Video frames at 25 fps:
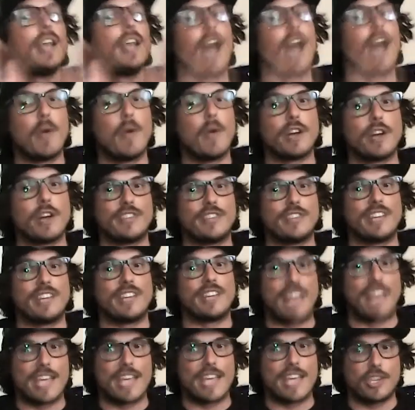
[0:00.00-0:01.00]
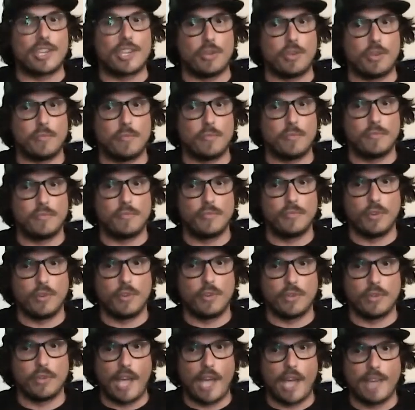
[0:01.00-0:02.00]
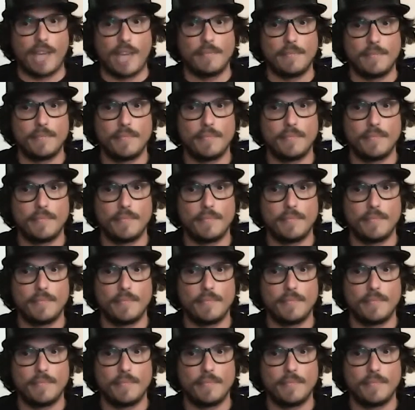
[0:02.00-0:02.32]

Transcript: I want to say thank you, okay?